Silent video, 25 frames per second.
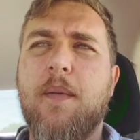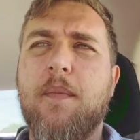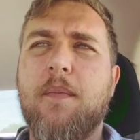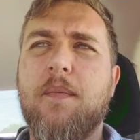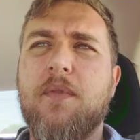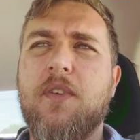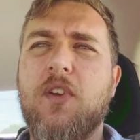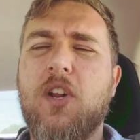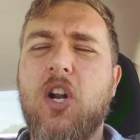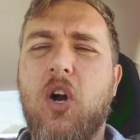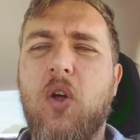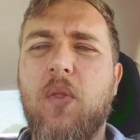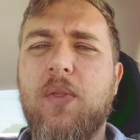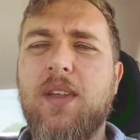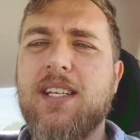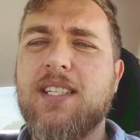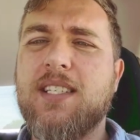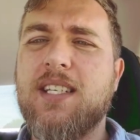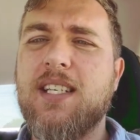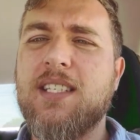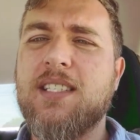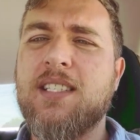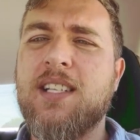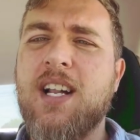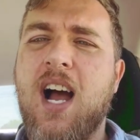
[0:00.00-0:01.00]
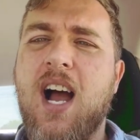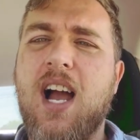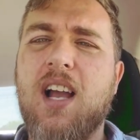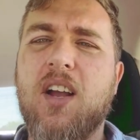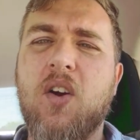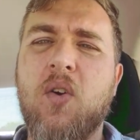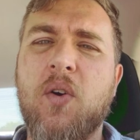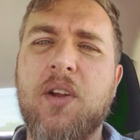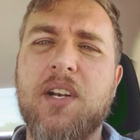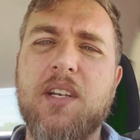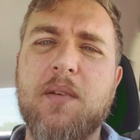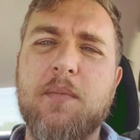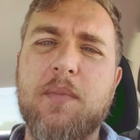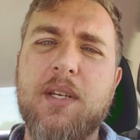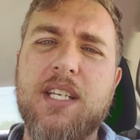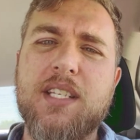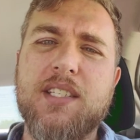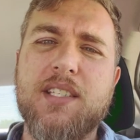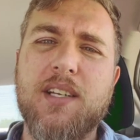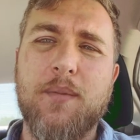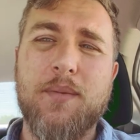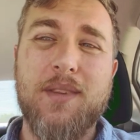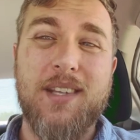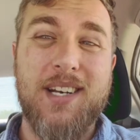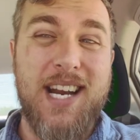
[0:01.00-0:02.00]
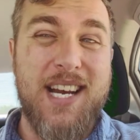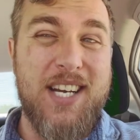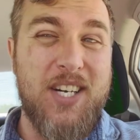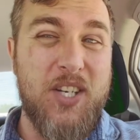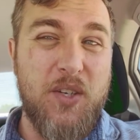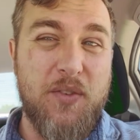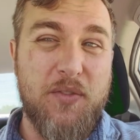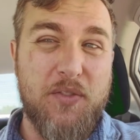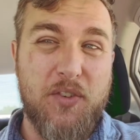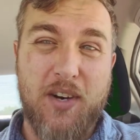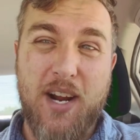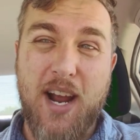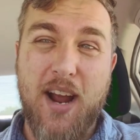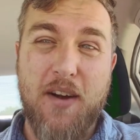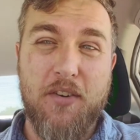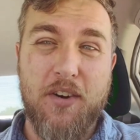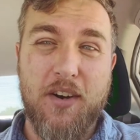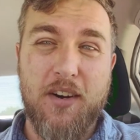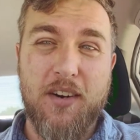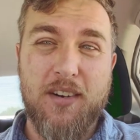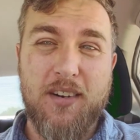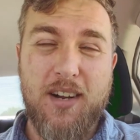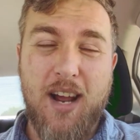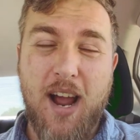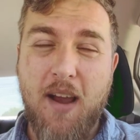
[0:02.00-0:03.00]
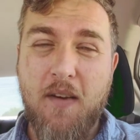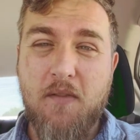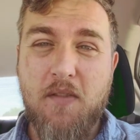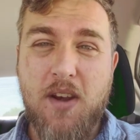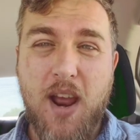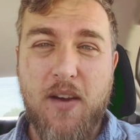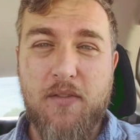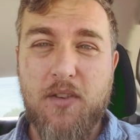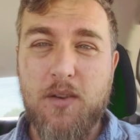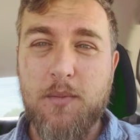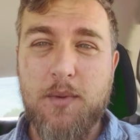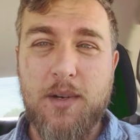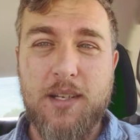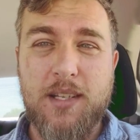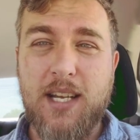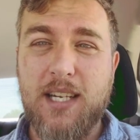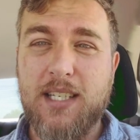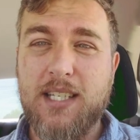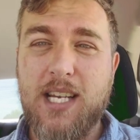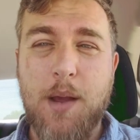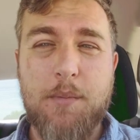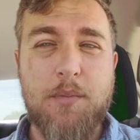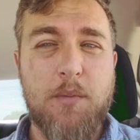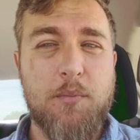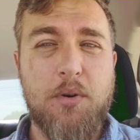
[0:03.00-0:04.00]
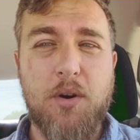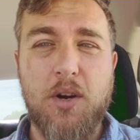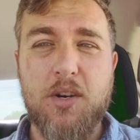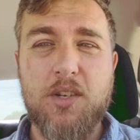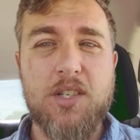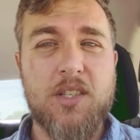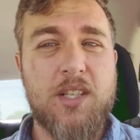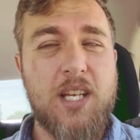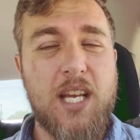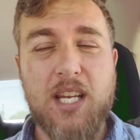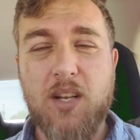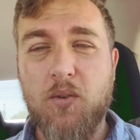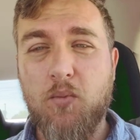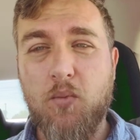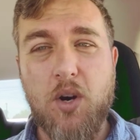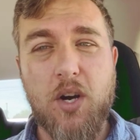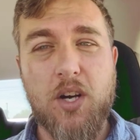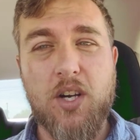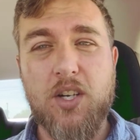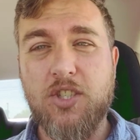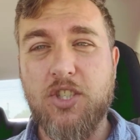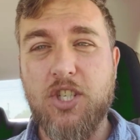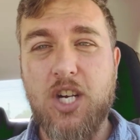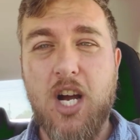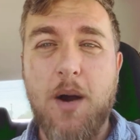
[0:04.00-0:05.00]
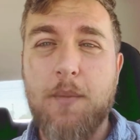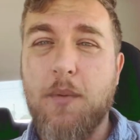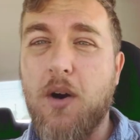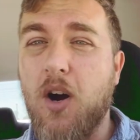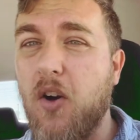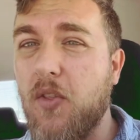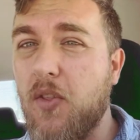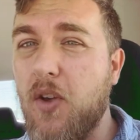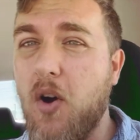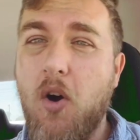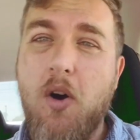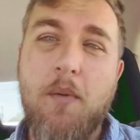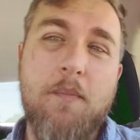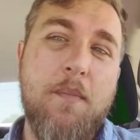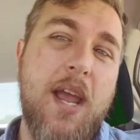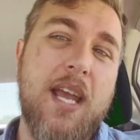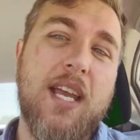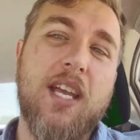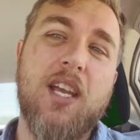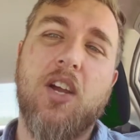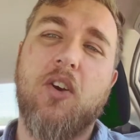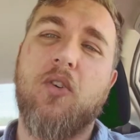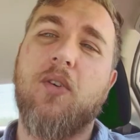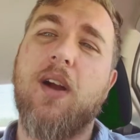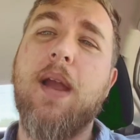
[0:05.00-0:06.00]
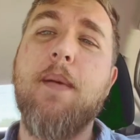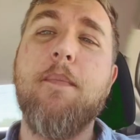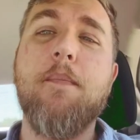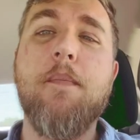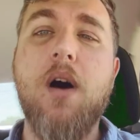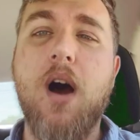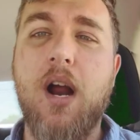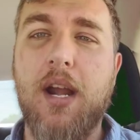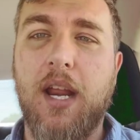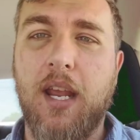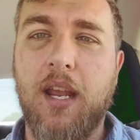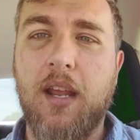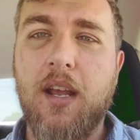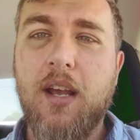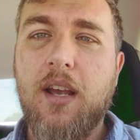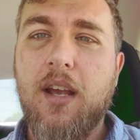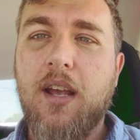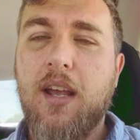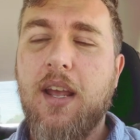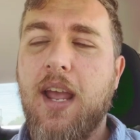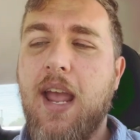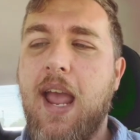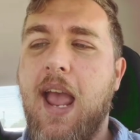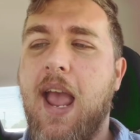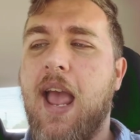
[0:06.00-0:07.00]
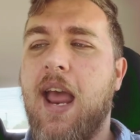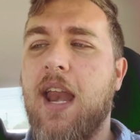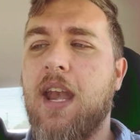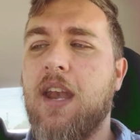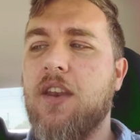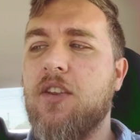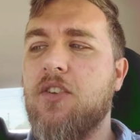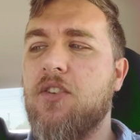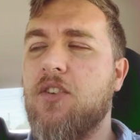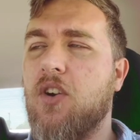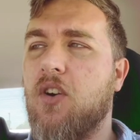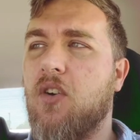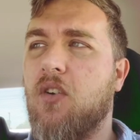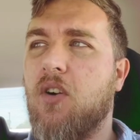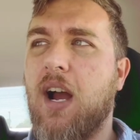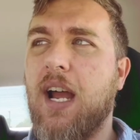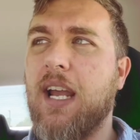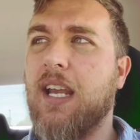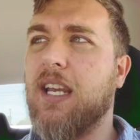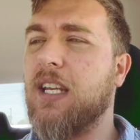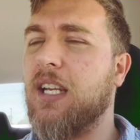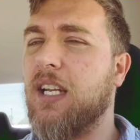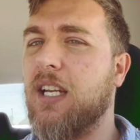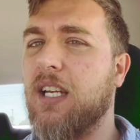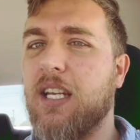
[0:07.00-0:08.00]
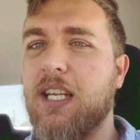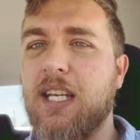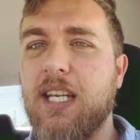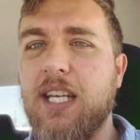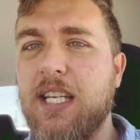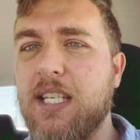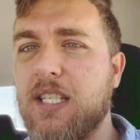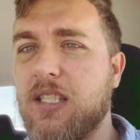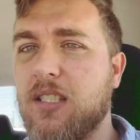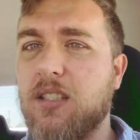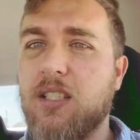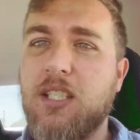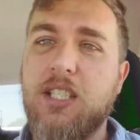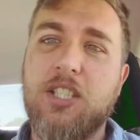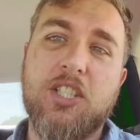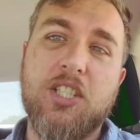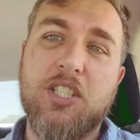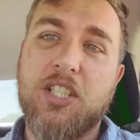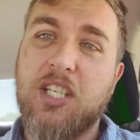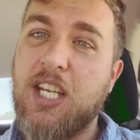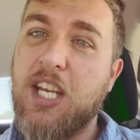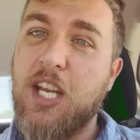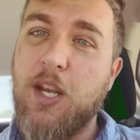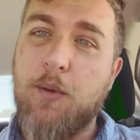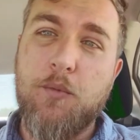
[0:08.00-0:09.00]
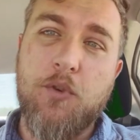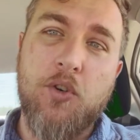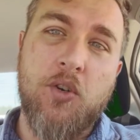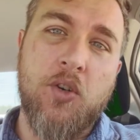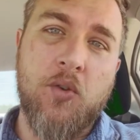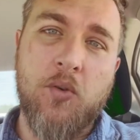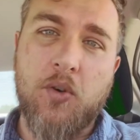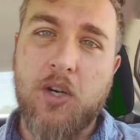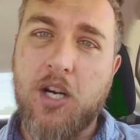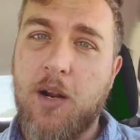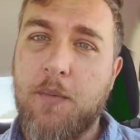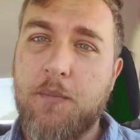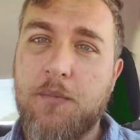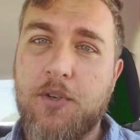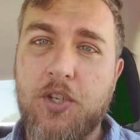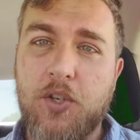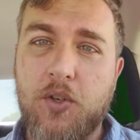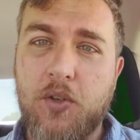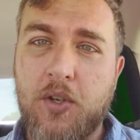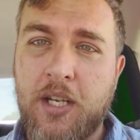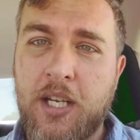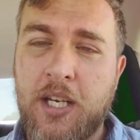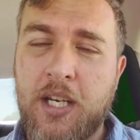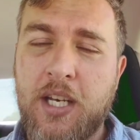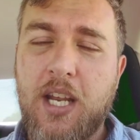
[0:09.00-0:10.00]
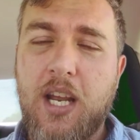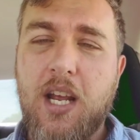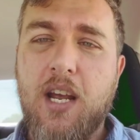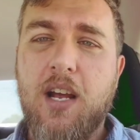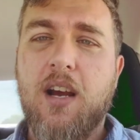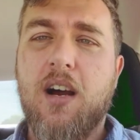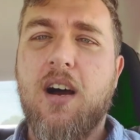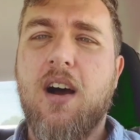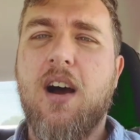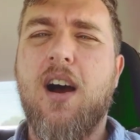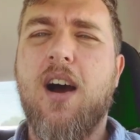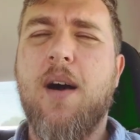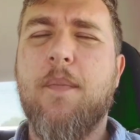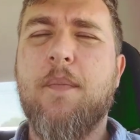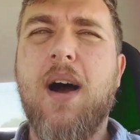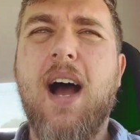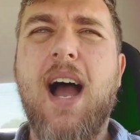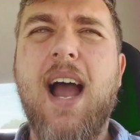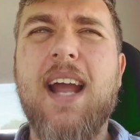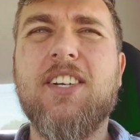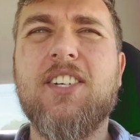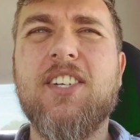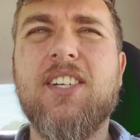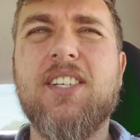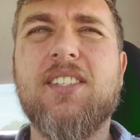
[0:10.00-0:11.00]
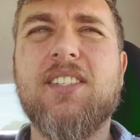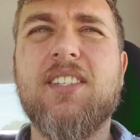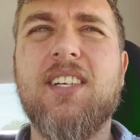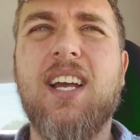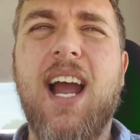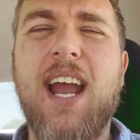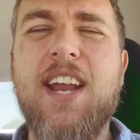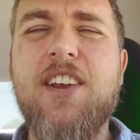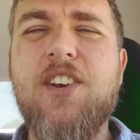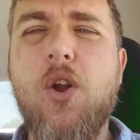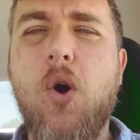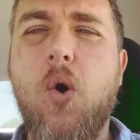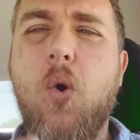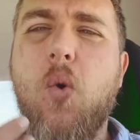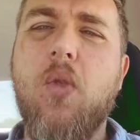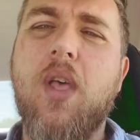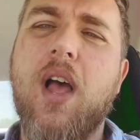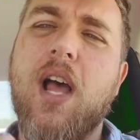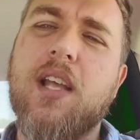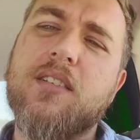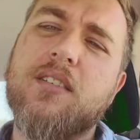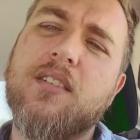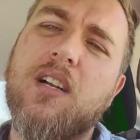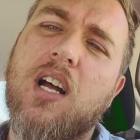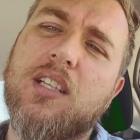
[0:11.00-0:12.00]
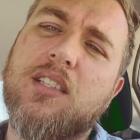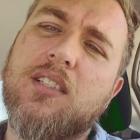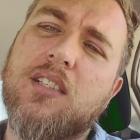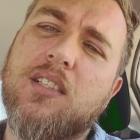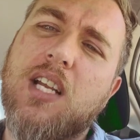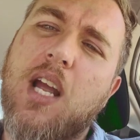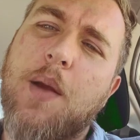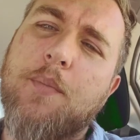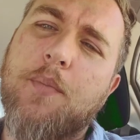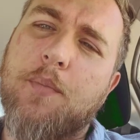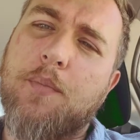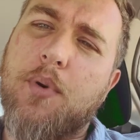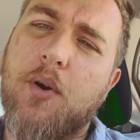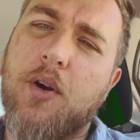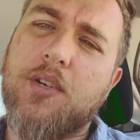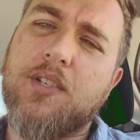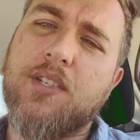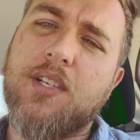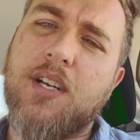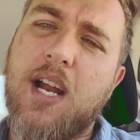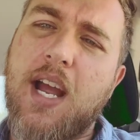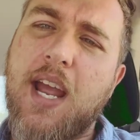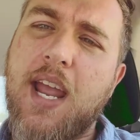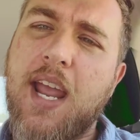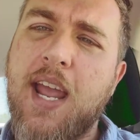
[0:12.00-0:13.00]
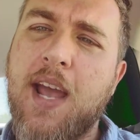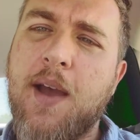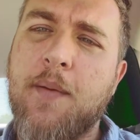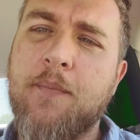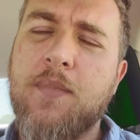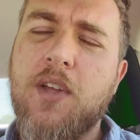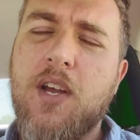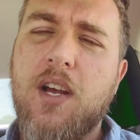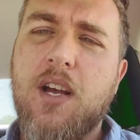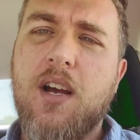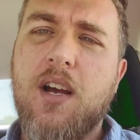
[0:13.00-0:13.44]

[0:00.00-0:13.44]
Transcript: you know, this is not going to be something I do forever. I've never been that type of person that can work a job, although I'm making great money and, you know, I could easily just keep doing what I'm doing. I know that's not the type of person I am.